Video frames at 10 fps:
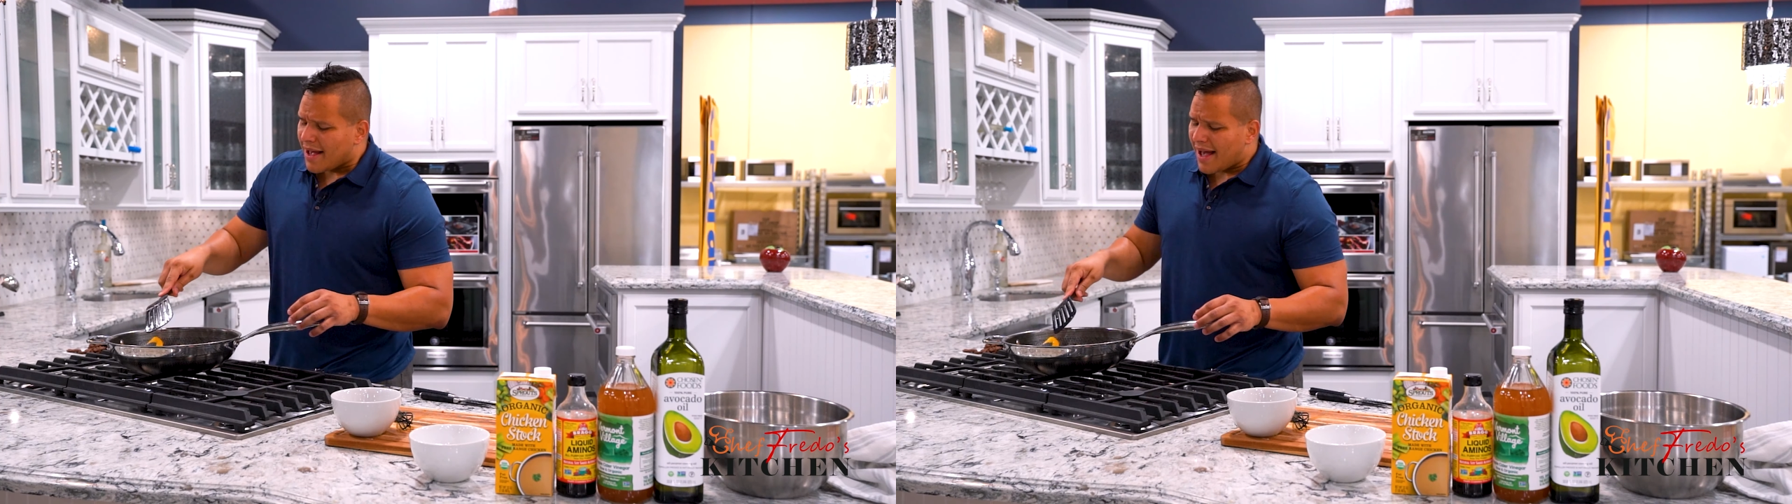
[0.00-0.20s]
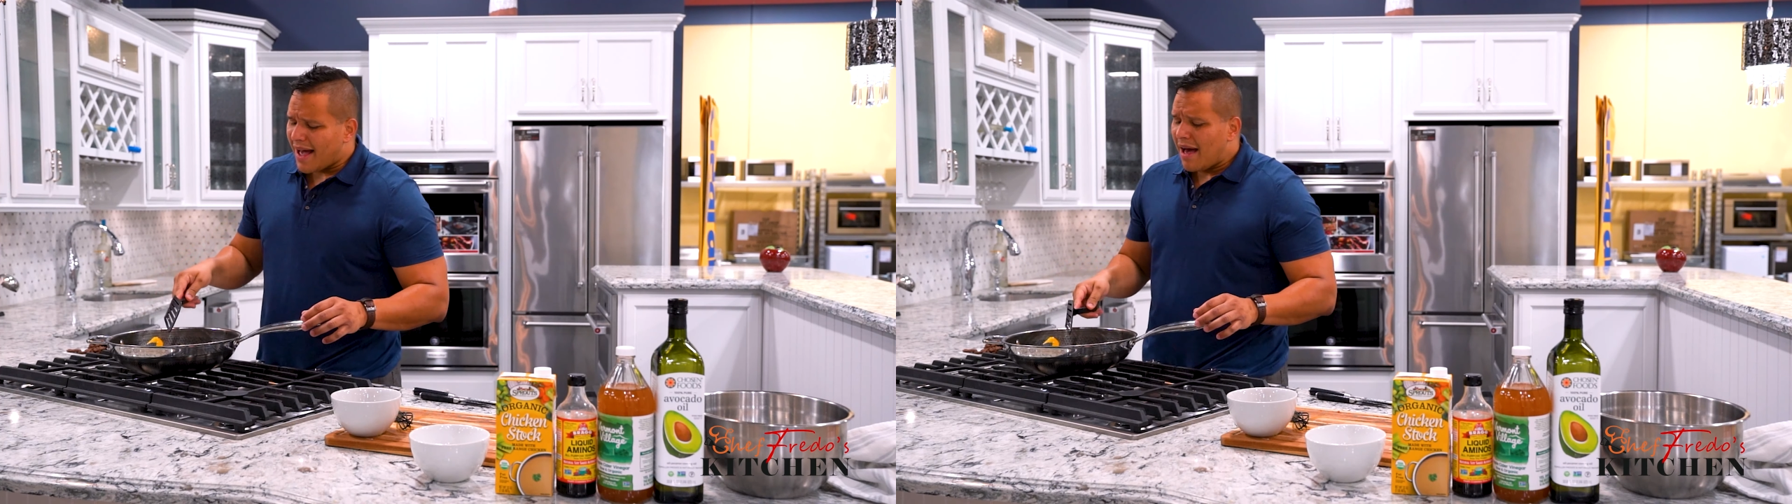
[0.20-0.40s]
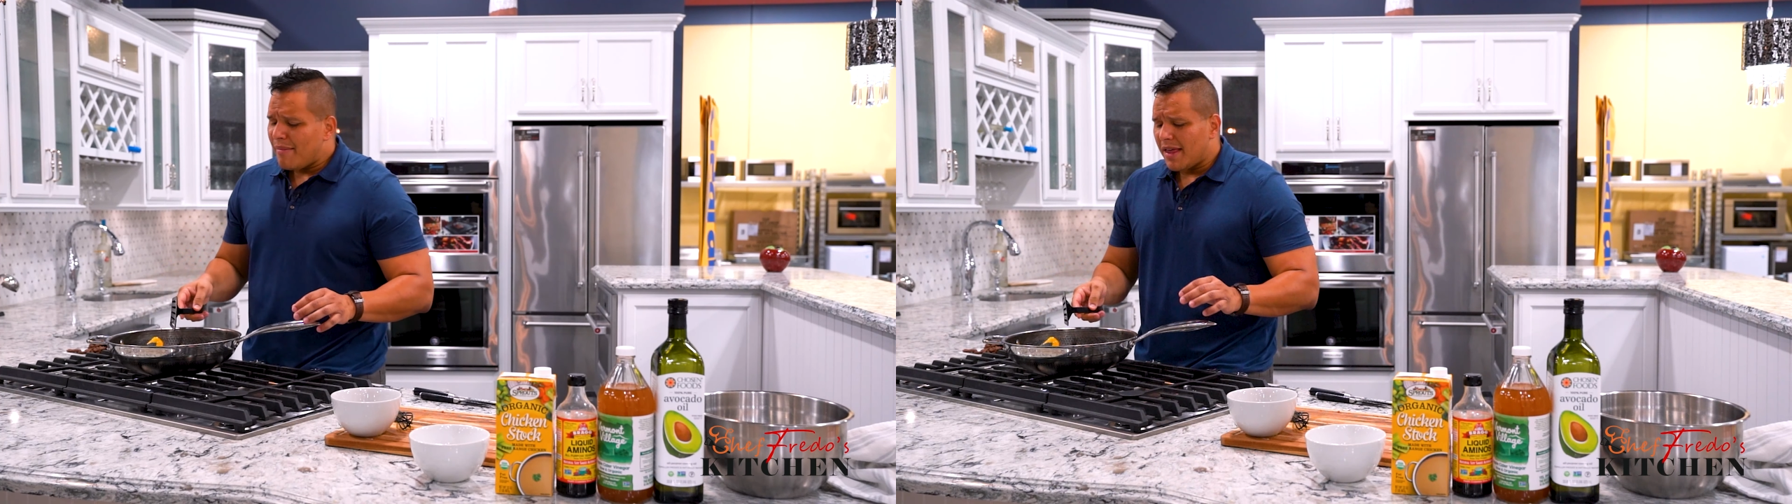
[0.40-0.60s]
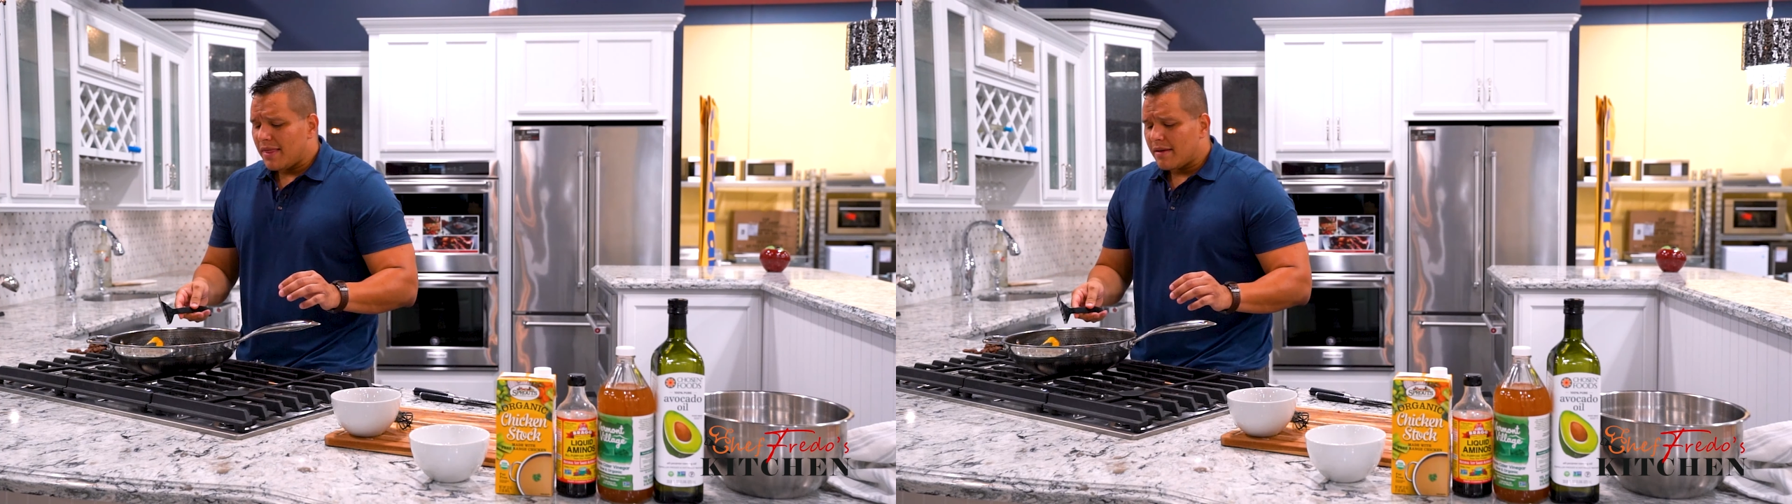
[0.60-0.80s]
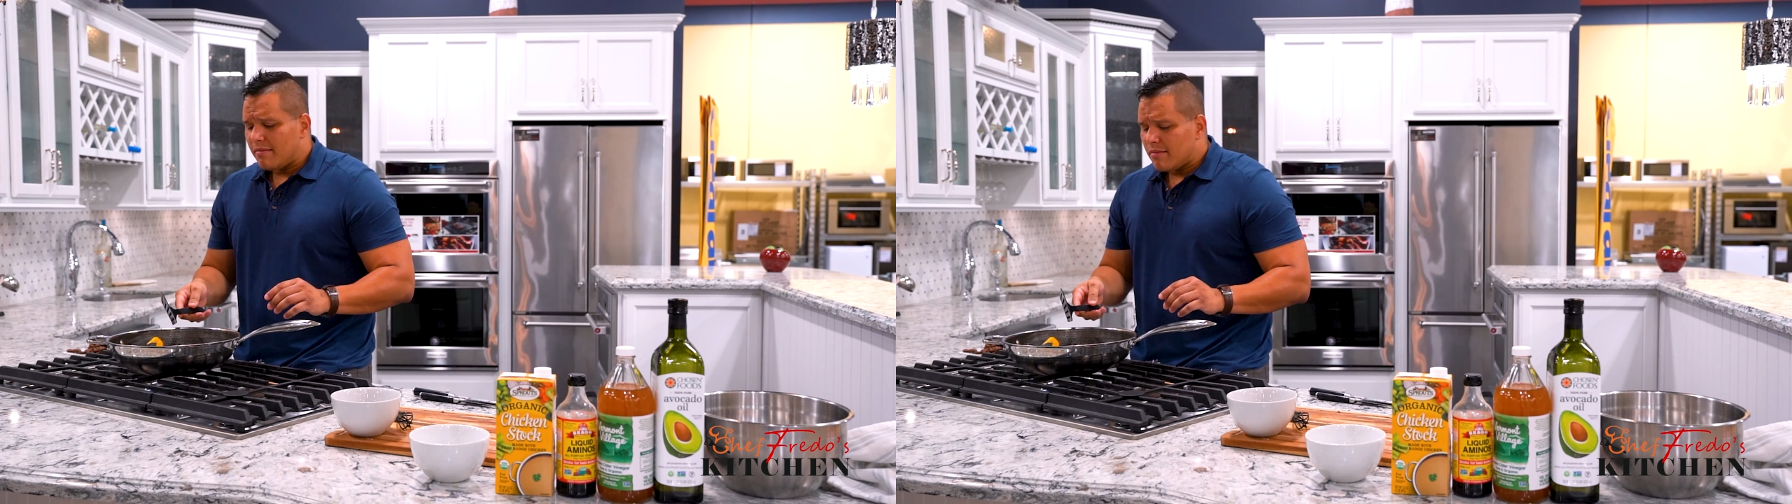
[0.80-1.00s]
I'm in
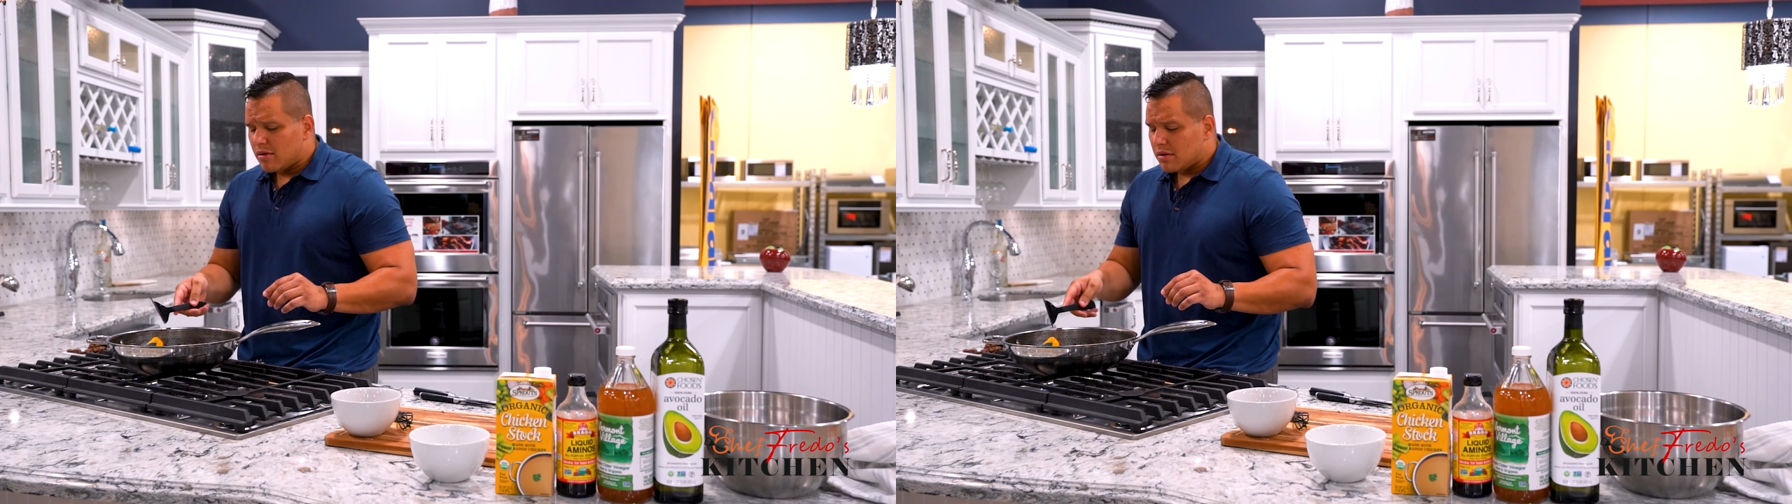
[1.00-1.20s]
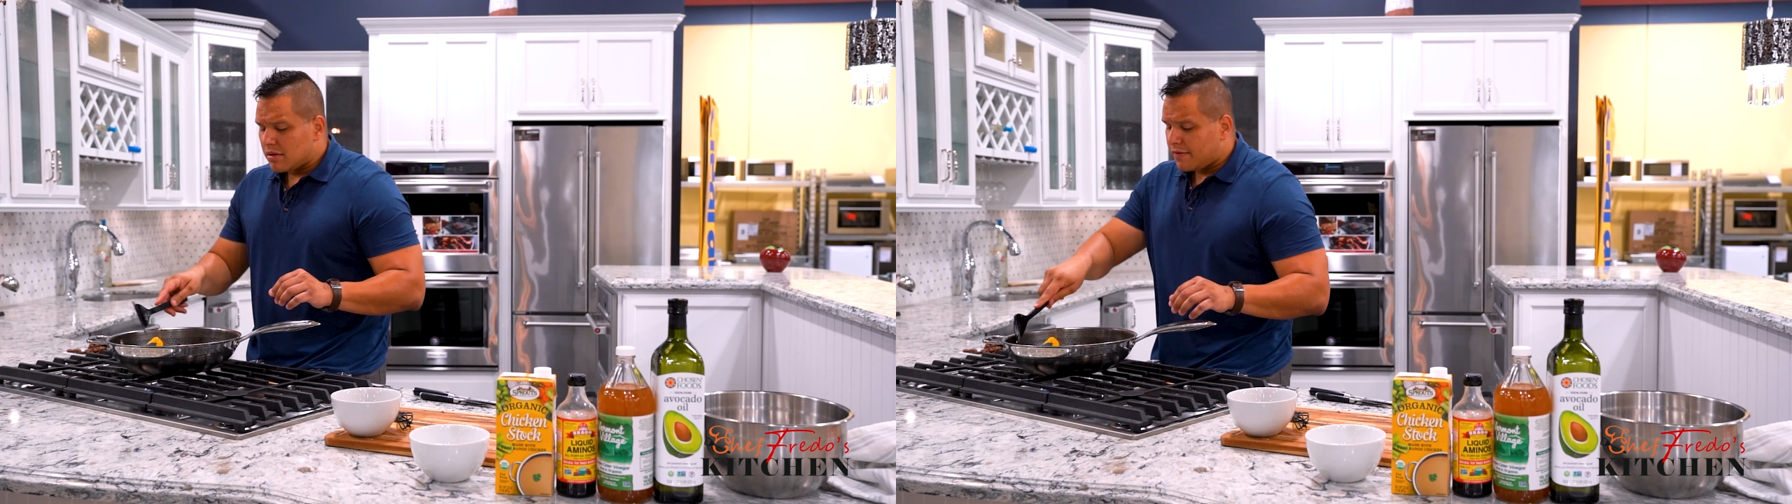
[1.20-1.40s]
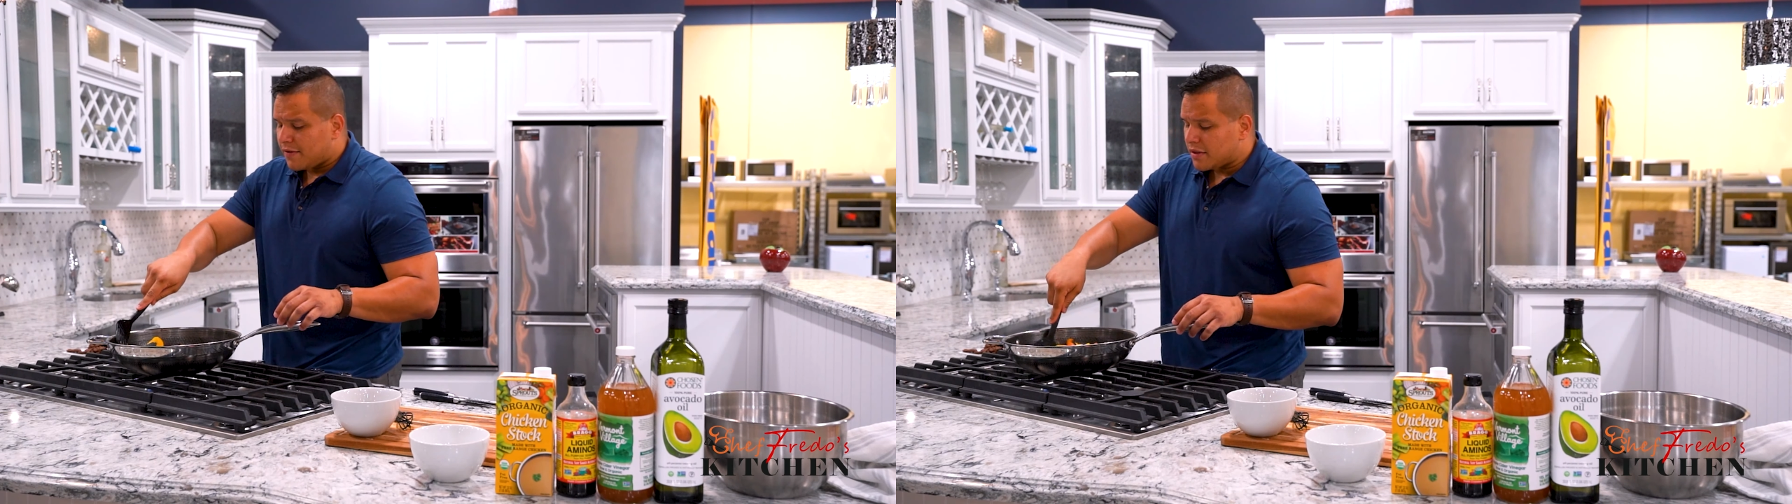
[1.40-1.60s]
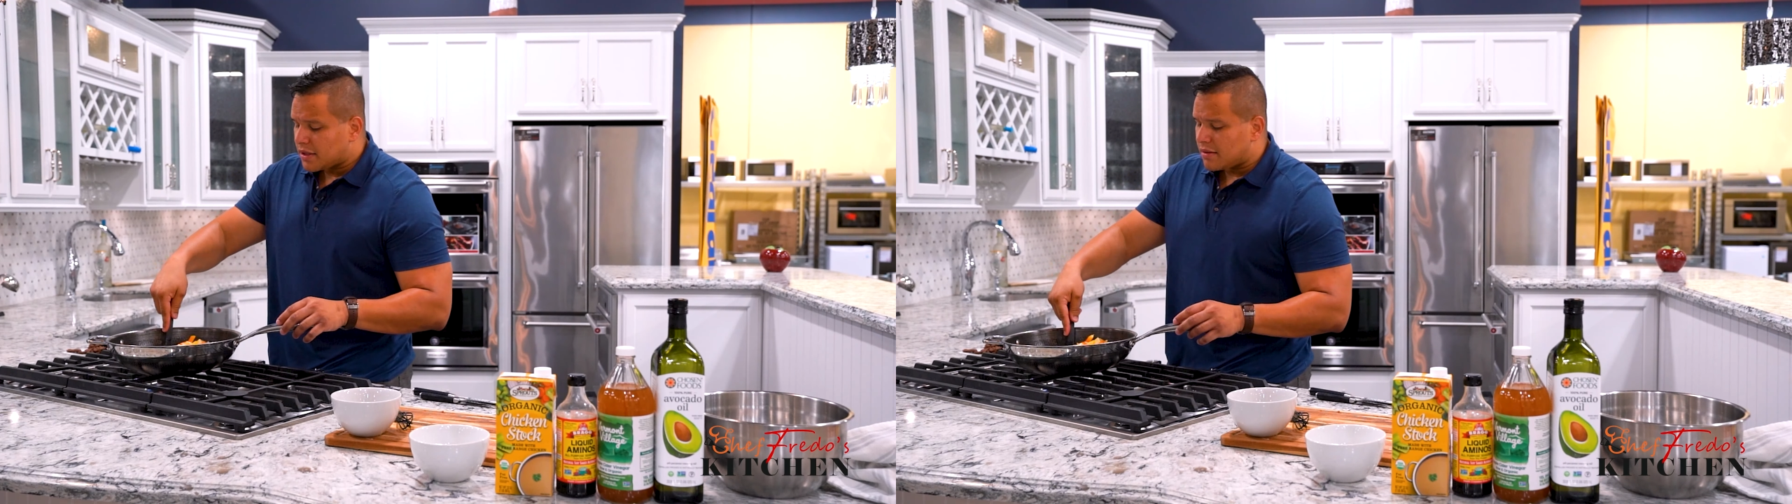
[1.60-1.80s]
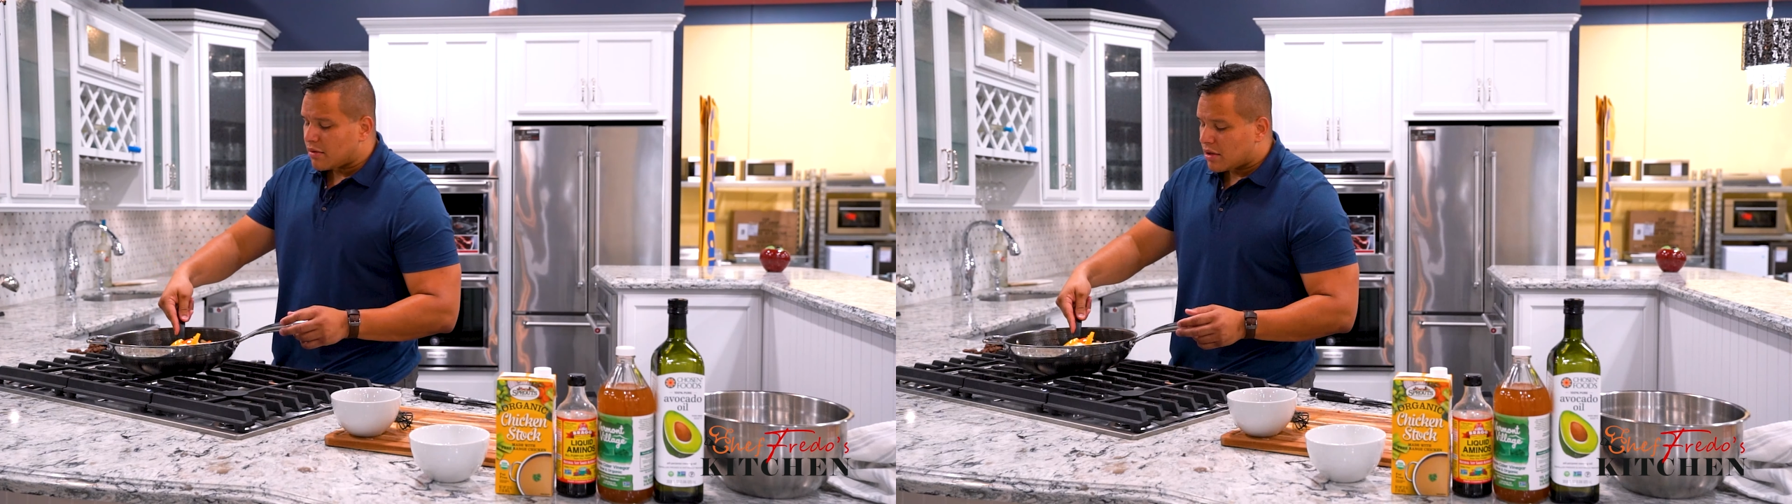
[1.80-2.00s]
the mood for some